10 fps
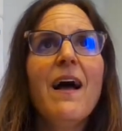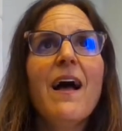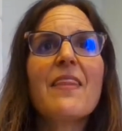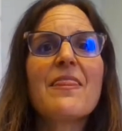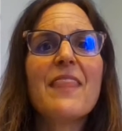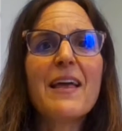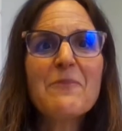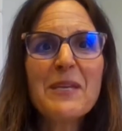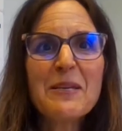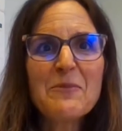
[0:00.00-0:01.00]
Then
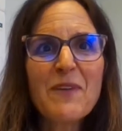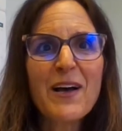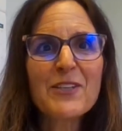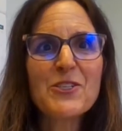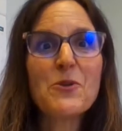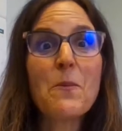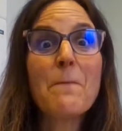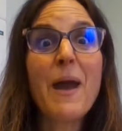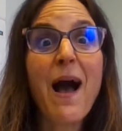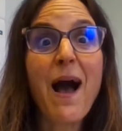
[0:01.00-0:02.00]
we can move on to
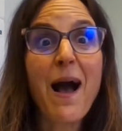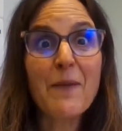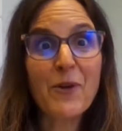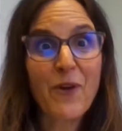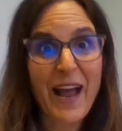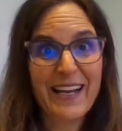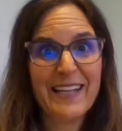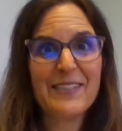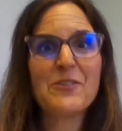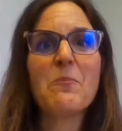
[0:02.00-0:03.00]

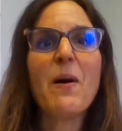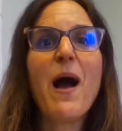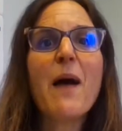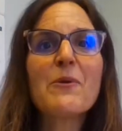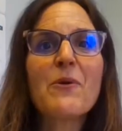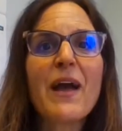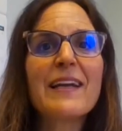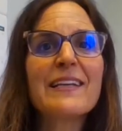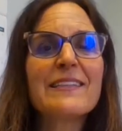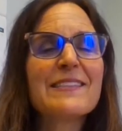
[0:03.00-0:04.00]
pomegranate. So
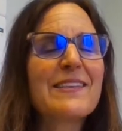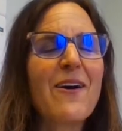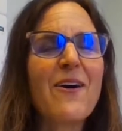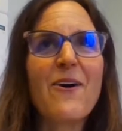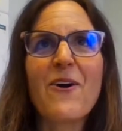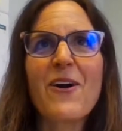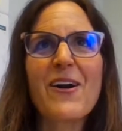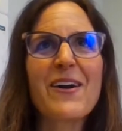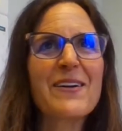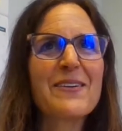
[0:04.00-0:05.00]
pomegranates
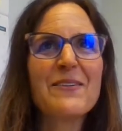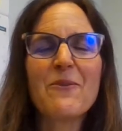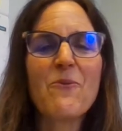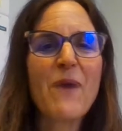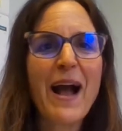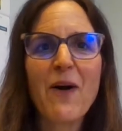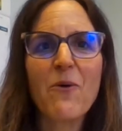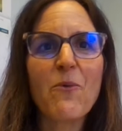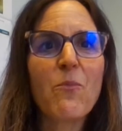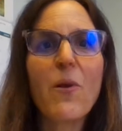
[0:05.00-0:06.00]
are,
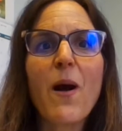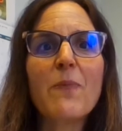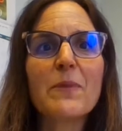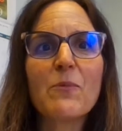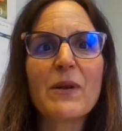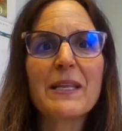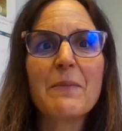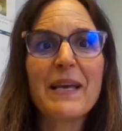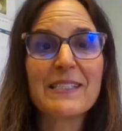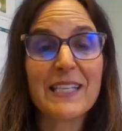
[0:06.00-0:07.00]
wow, probably one of the
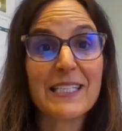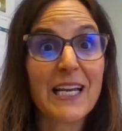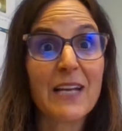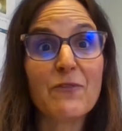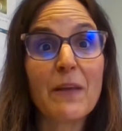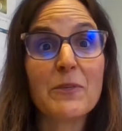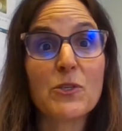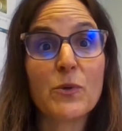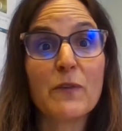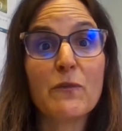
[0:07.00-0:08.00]
best
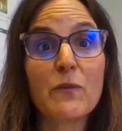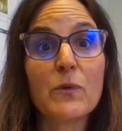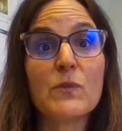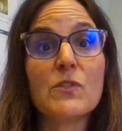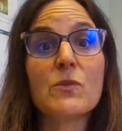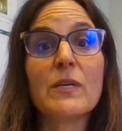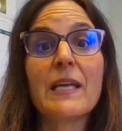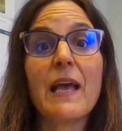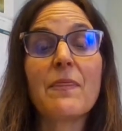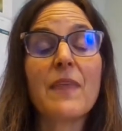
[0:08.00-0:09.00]
anti-inflammatory fruits. You can
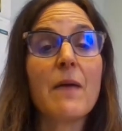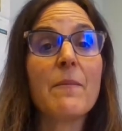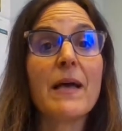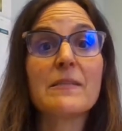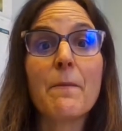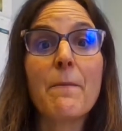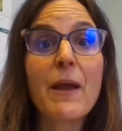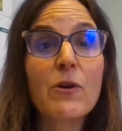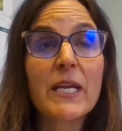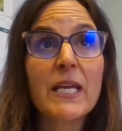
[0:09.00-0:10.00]
get them as a
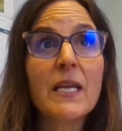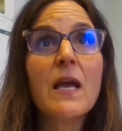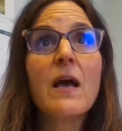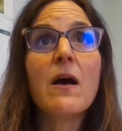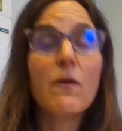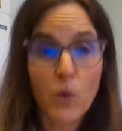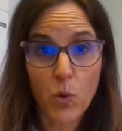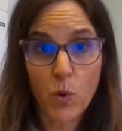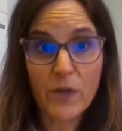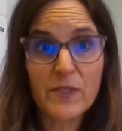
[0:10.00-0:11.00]
berry, of
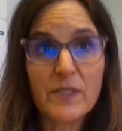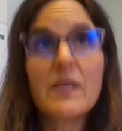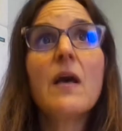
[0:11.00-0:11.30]
course.